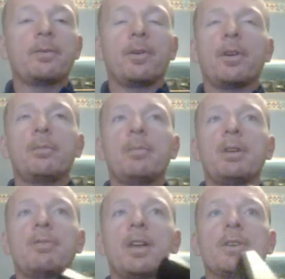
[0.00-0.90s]
for a
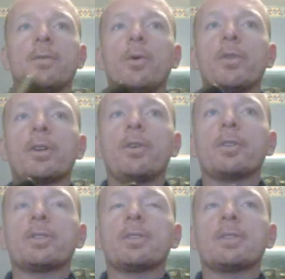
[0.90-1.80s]
mid-range phone that
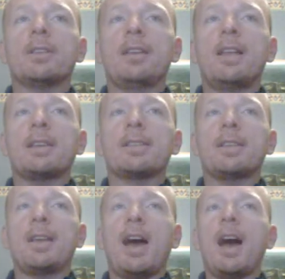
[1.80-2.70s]
costs less
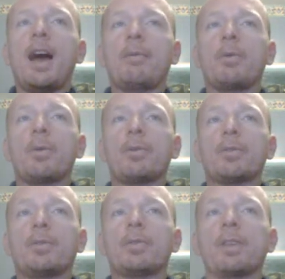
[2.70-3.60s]
than half of one of
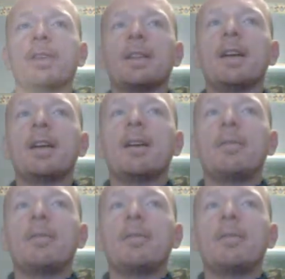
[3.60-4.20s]
those phones, I think